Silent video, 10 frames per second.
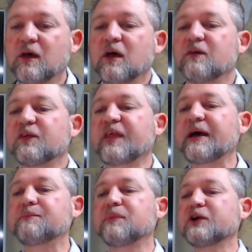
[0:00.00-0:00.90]
For
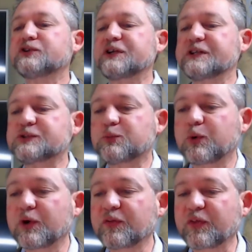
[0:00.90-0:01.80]
thy merchants
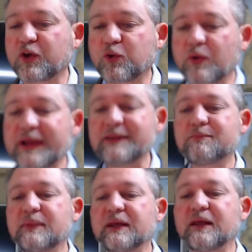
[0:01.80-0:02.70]
were the great
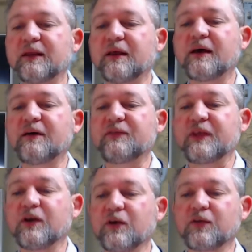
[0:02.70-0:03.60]
men of
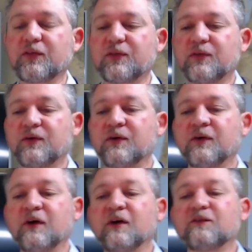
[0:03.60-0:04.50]
the earth,
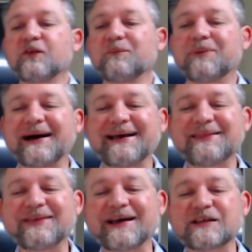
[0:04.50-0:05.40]
for by
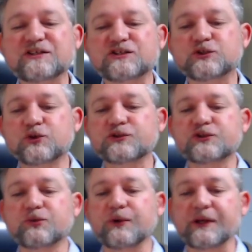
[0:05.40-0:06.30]
thy
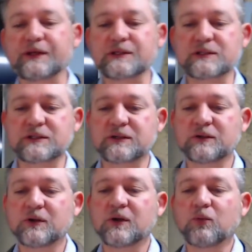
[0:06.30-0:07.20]
sorceries
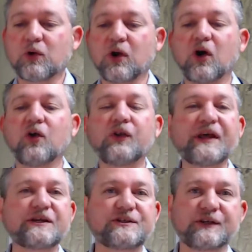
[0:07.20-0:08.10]
were all
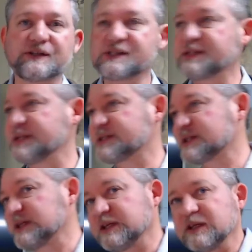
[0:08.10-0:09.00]
nations
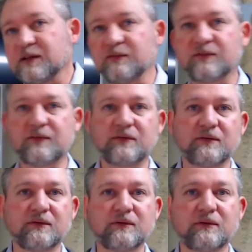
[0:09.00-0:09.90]
deceived
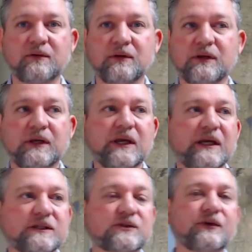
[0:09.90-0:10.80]

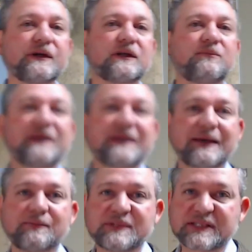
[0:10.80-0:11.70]
it's going to
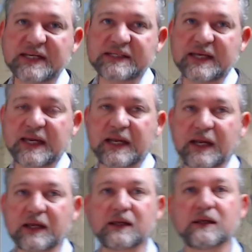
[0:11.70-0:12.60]
become
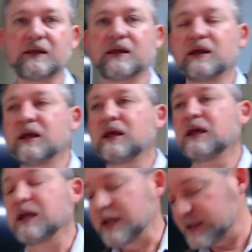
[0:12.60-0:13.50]
satanic.
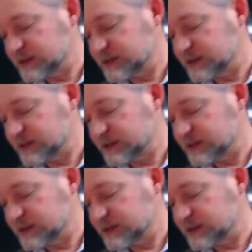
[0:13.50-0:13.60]
It's